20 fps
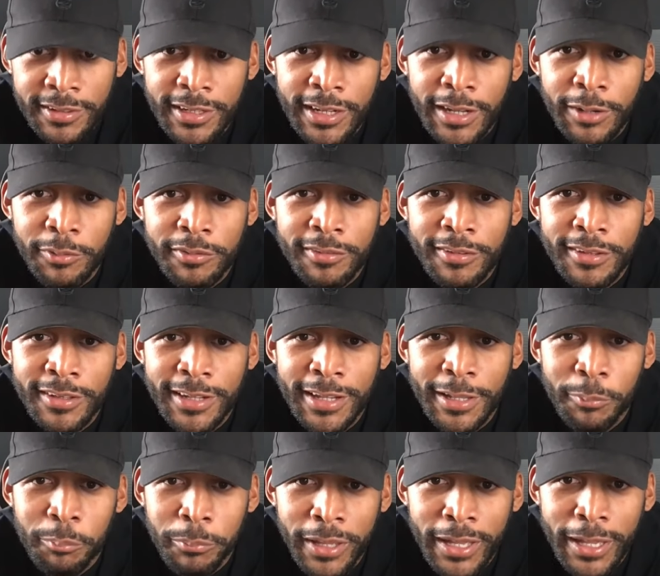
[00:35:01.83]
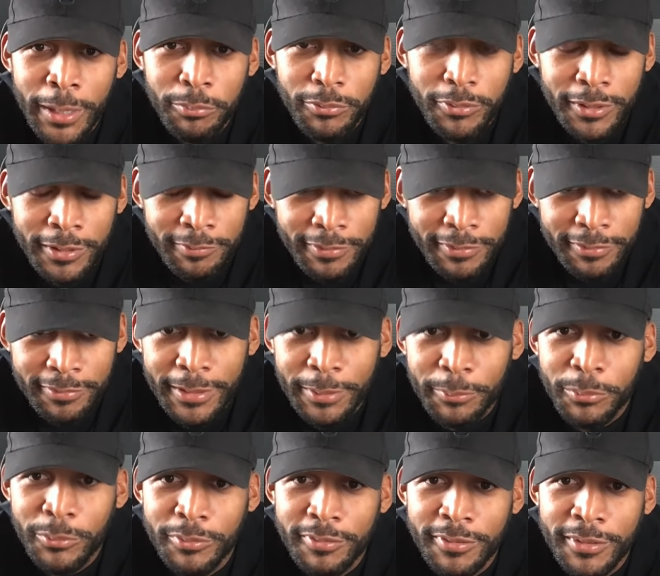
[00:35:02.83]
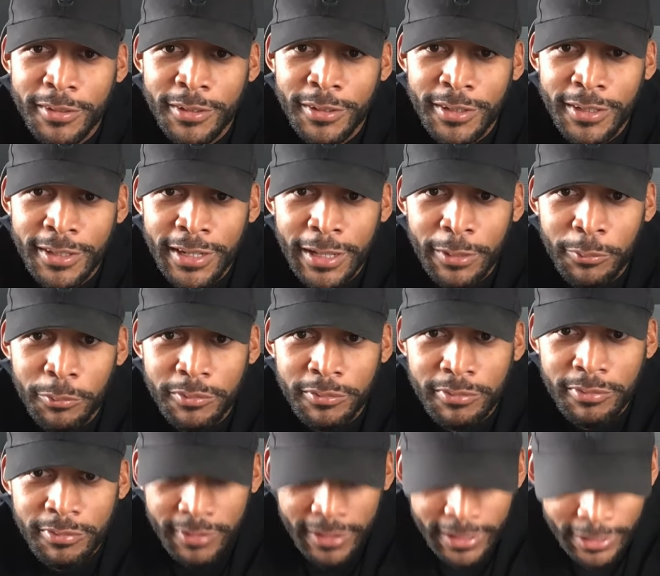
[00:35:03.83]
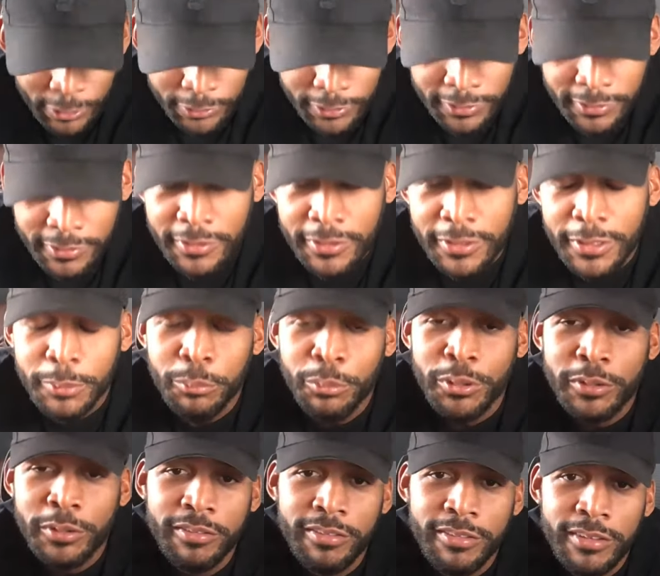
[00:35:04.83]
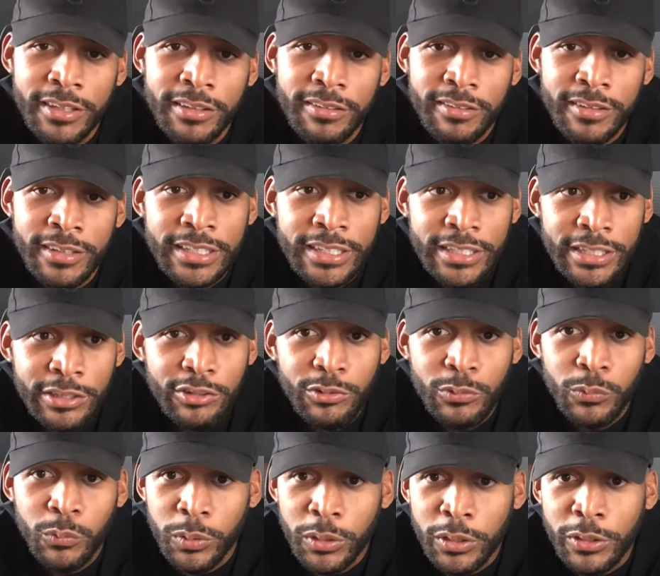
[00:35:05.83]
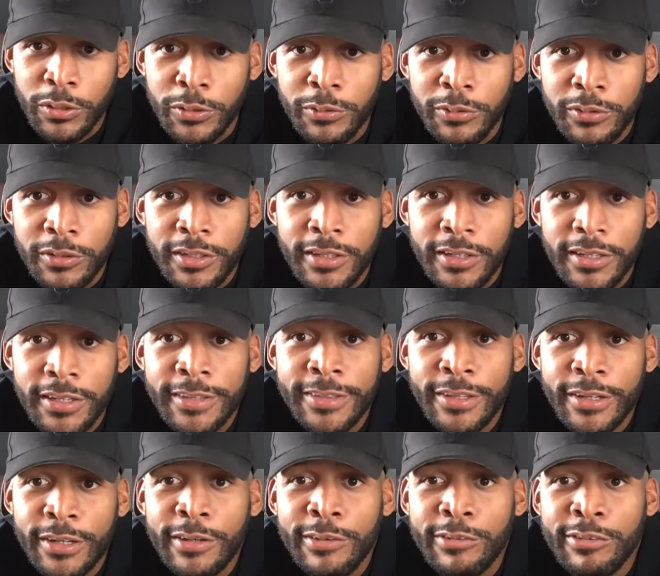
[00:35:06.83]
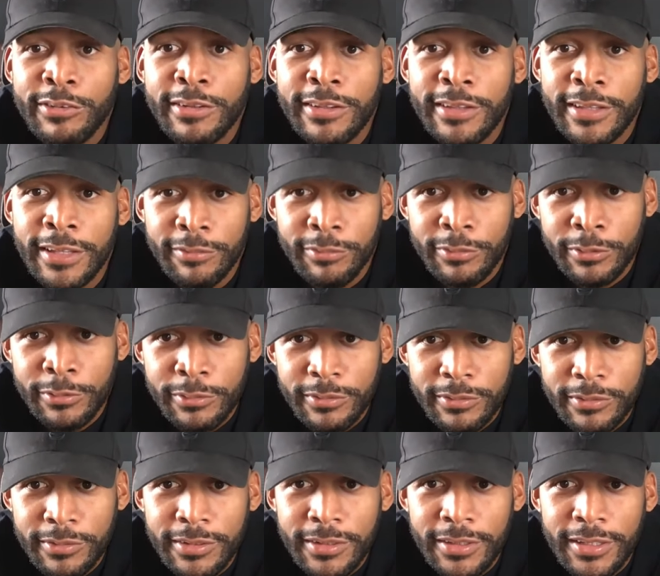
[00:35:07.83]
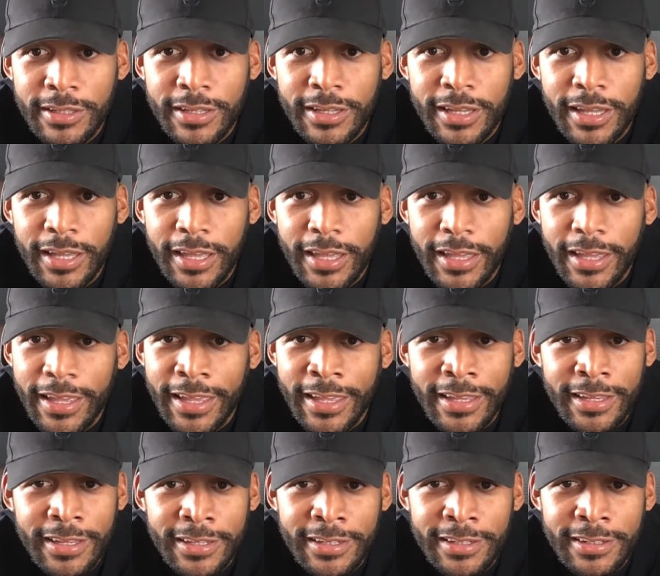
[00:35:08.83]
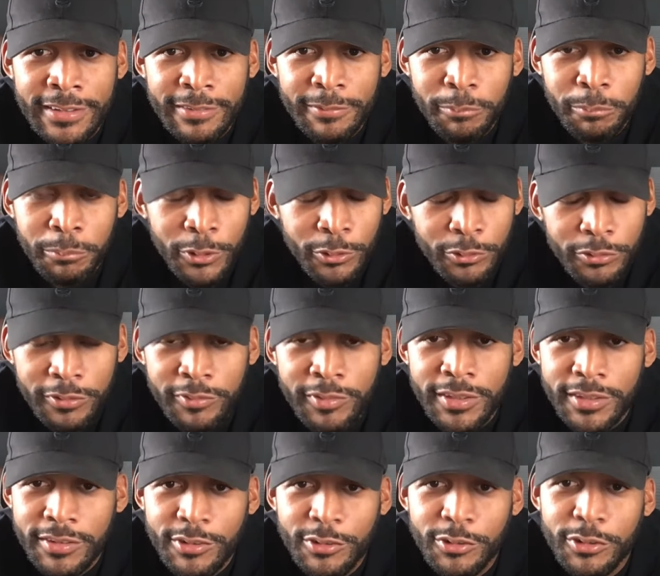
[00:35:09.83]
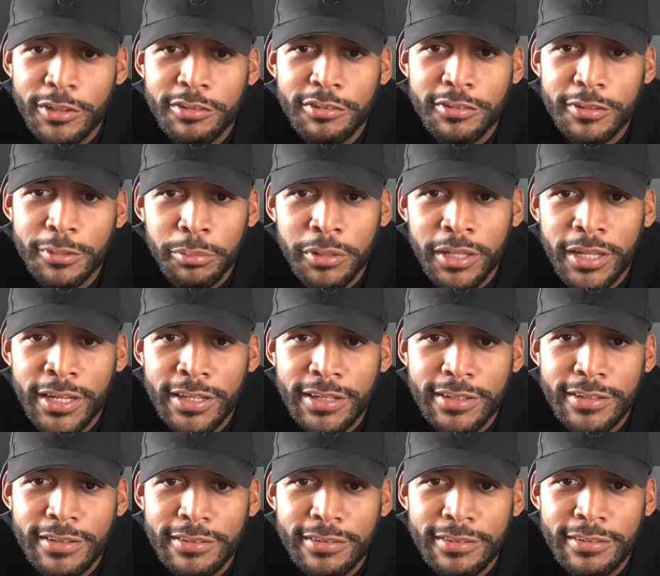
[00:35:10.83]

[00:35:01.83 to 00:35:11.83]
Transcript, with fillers: and I was looking at maps of the Staples Center and I was counting the number of seats in each row in the 100th level. And most of it is crushed to black.